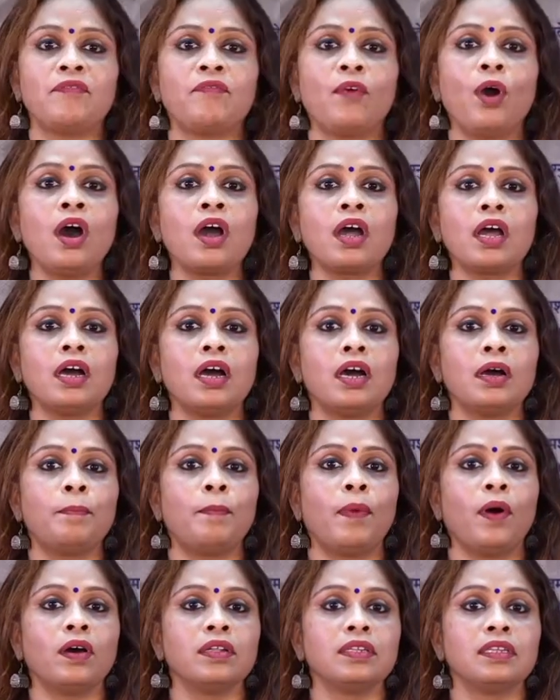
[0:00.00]
walk
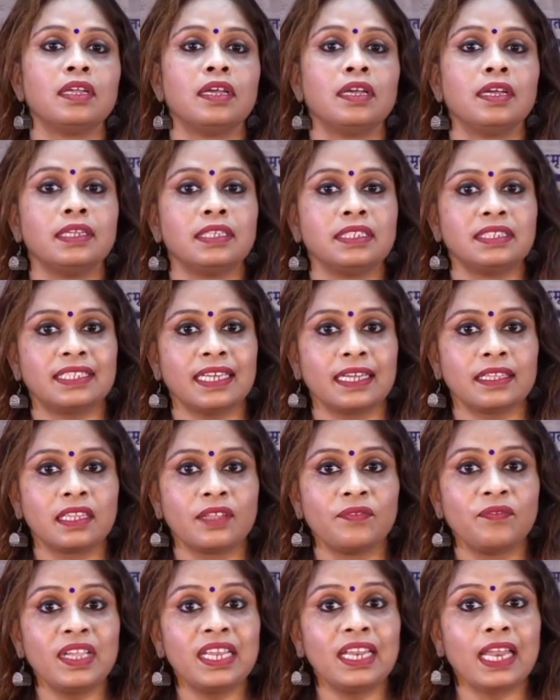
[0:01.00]
upon death.
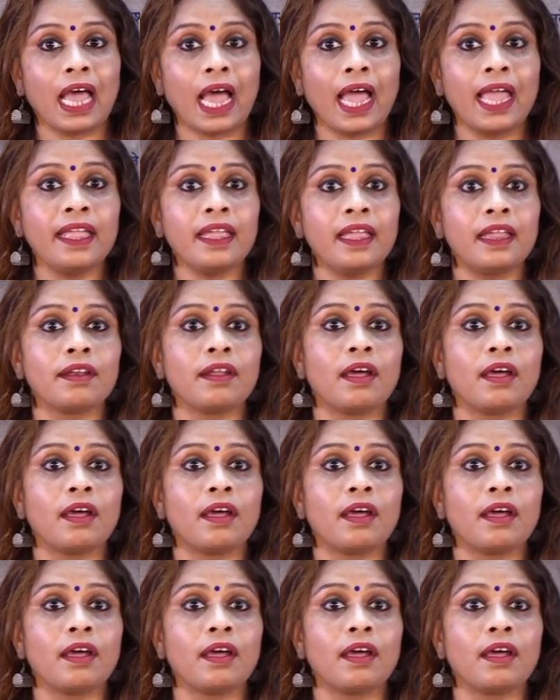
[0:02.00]
We lie in